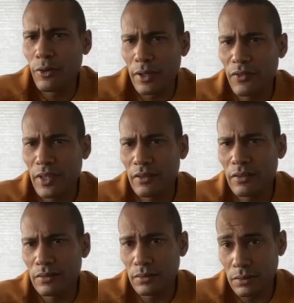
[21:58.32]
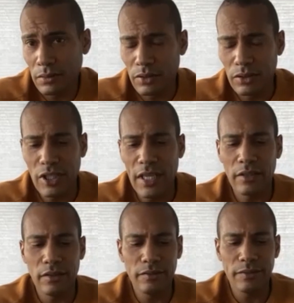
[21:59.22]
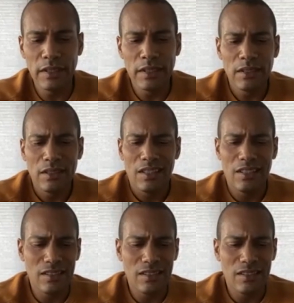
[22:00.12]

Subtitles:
I found your channel, and it's